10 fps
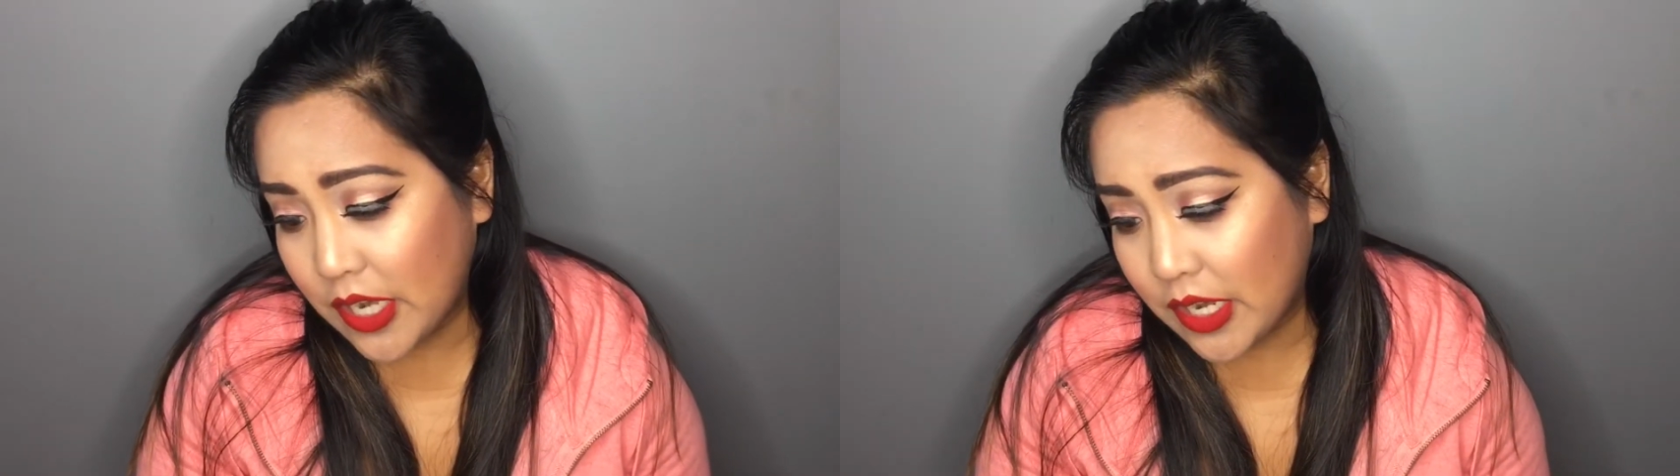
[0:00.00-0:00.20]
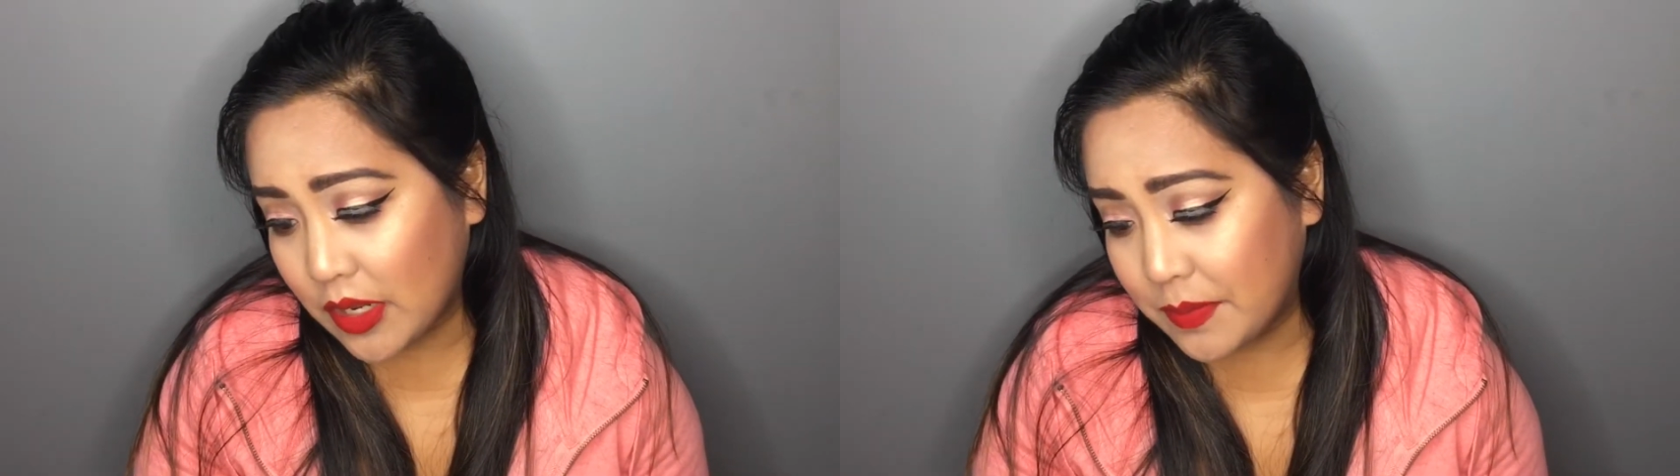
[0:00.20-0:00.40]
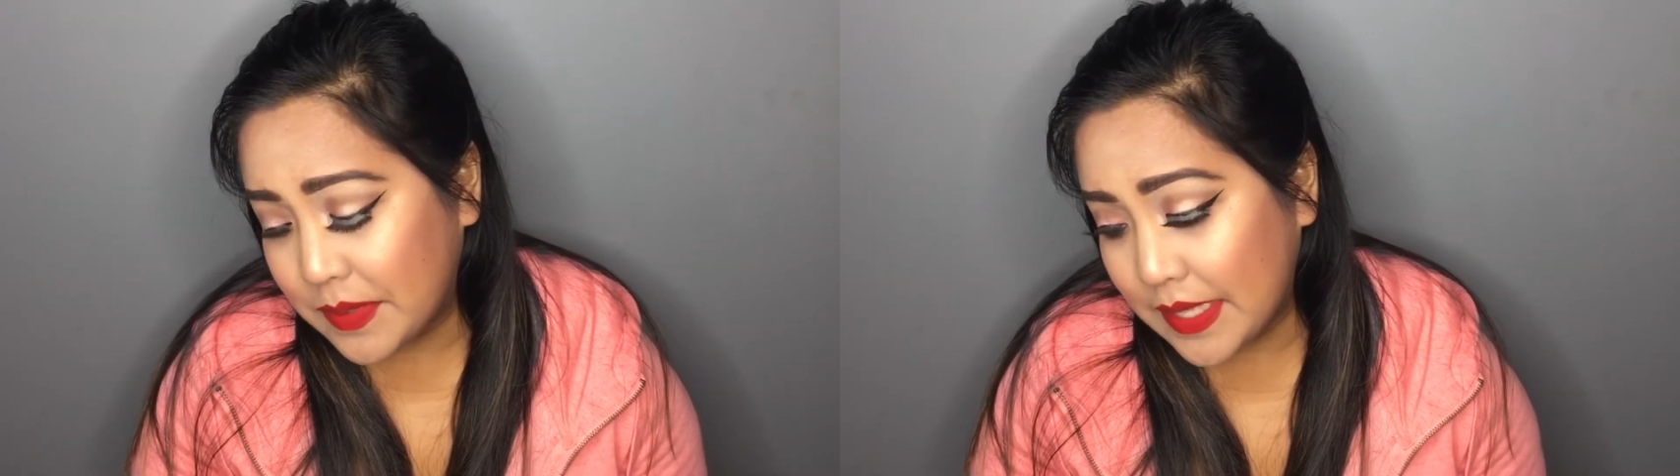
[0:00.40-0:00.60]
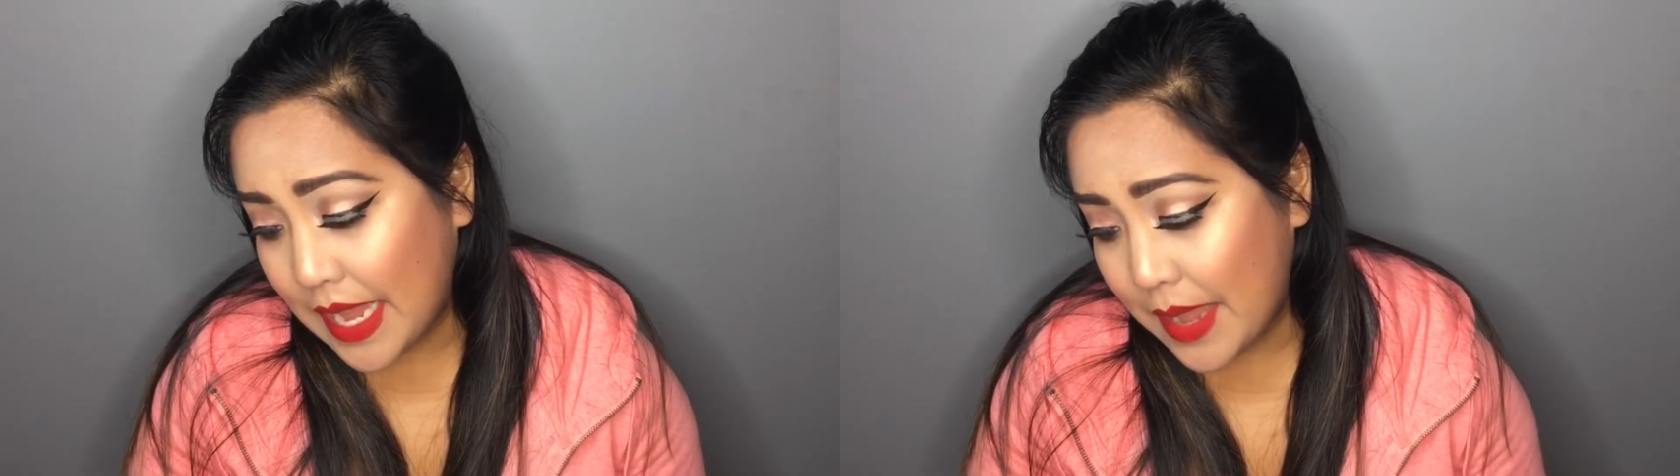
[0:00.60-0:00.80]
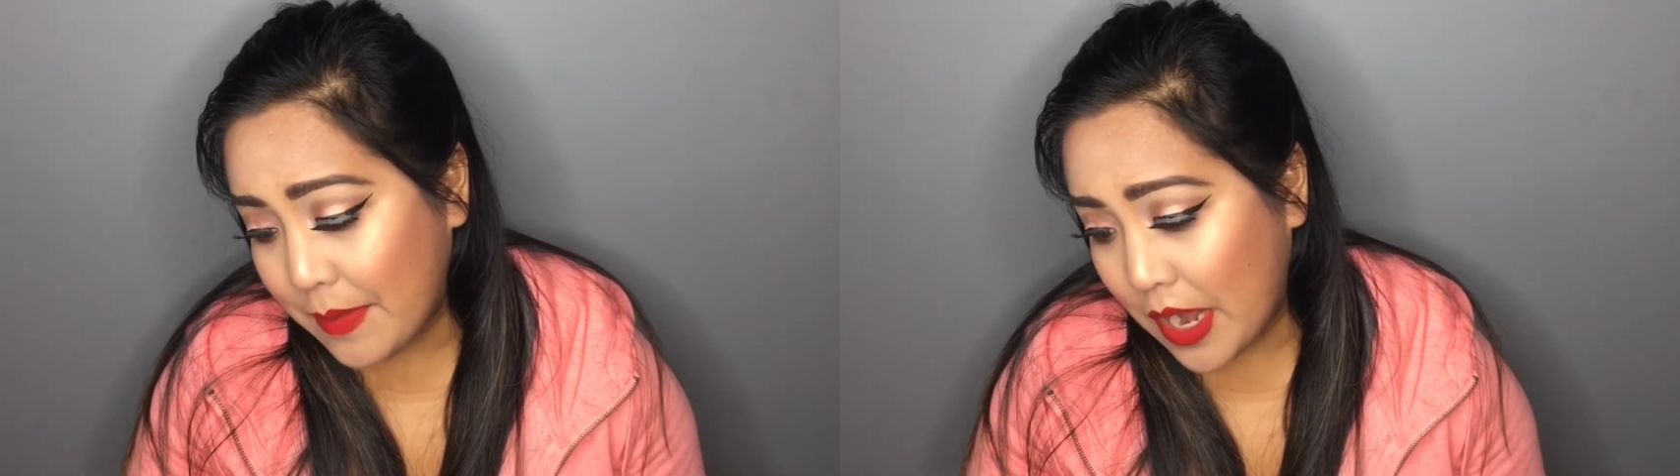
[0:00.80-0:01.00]
Jacobs
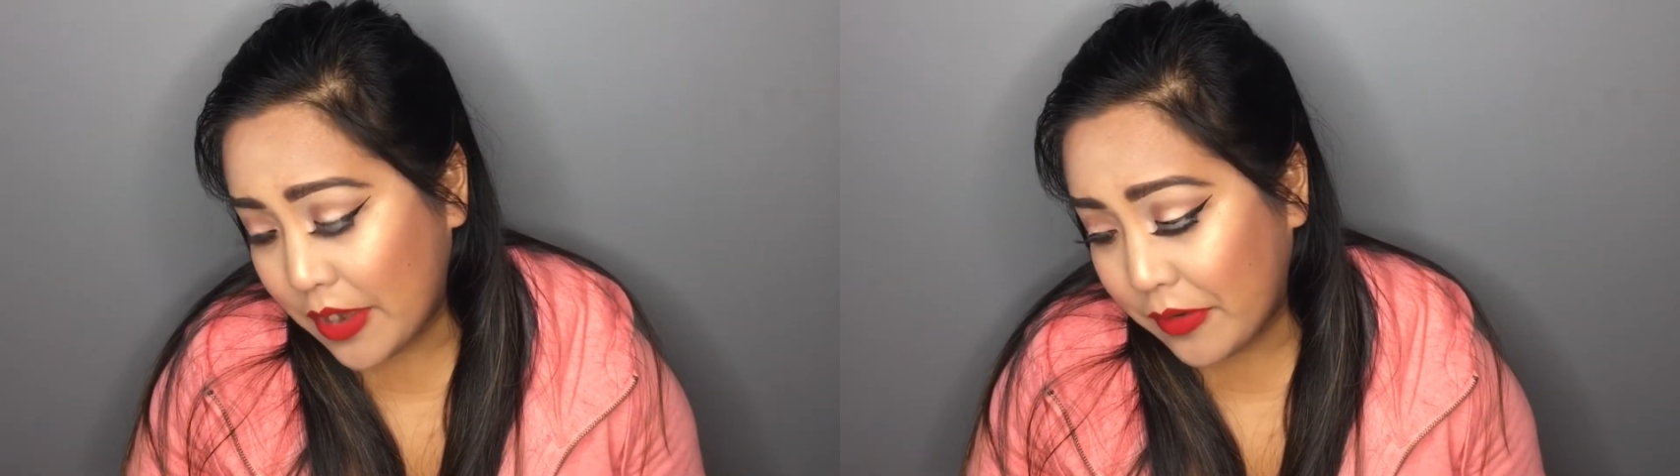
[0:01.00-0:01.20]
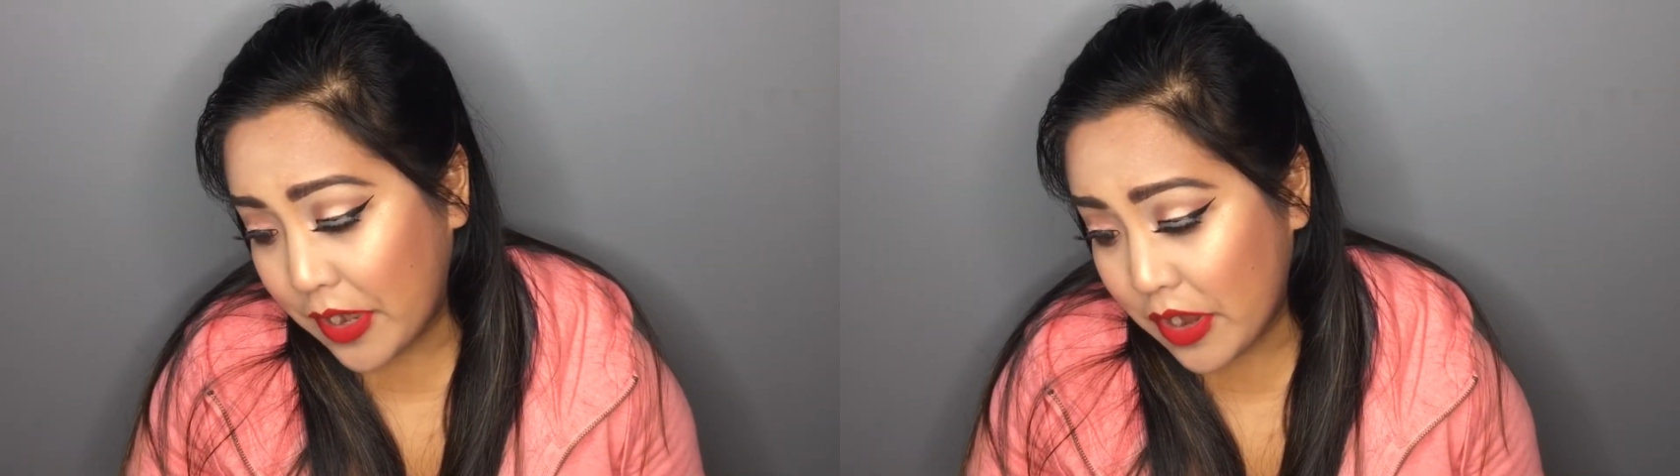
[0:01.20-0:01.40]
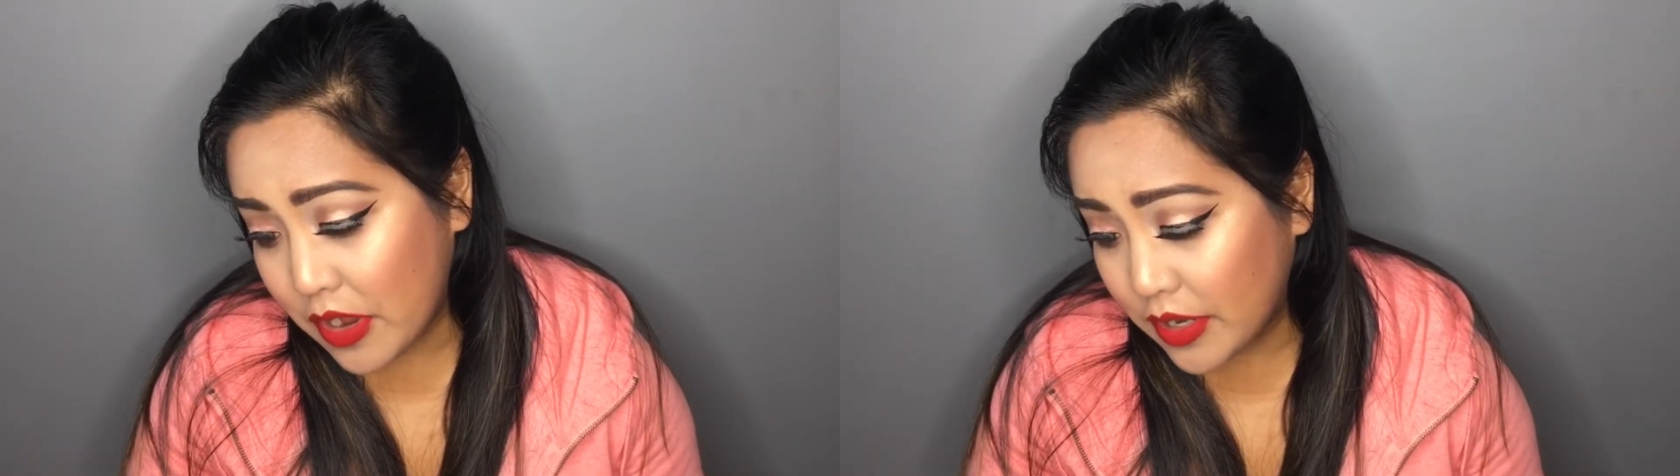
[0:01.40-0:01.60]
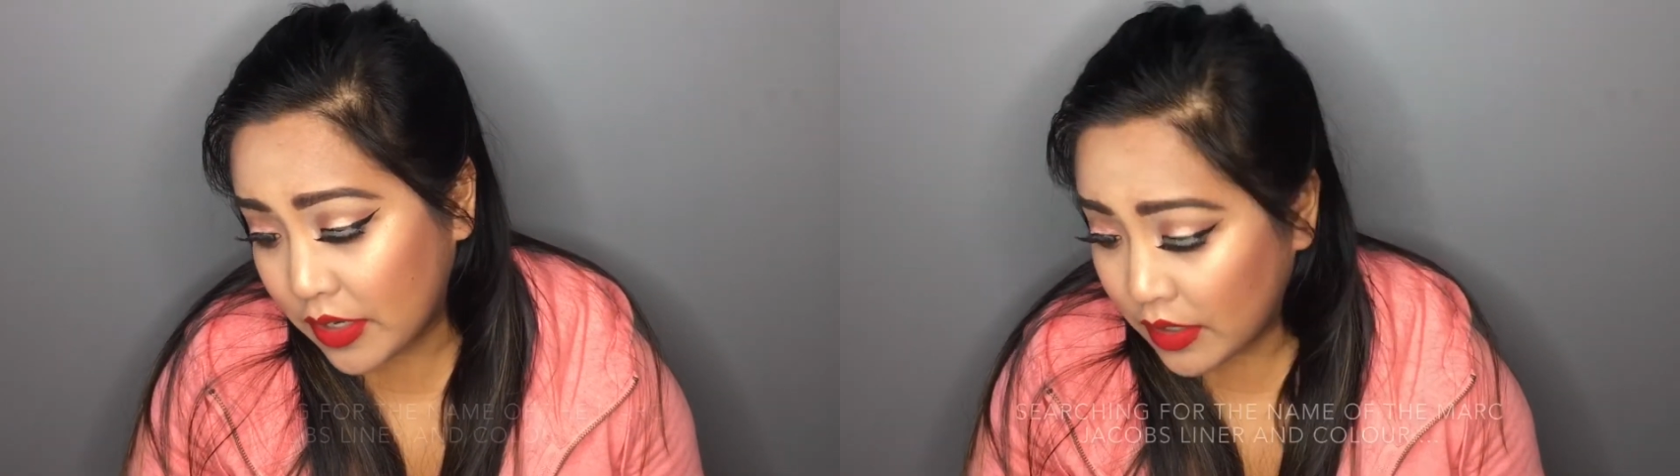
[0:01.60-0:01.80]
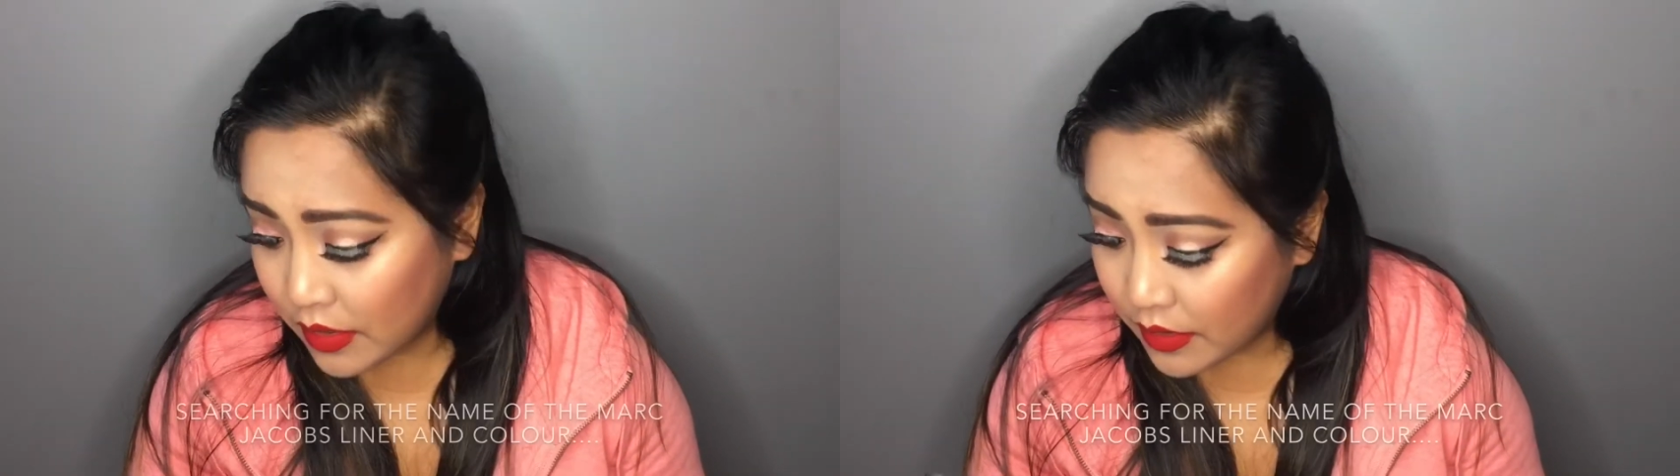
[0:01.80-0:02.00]
eye crayon.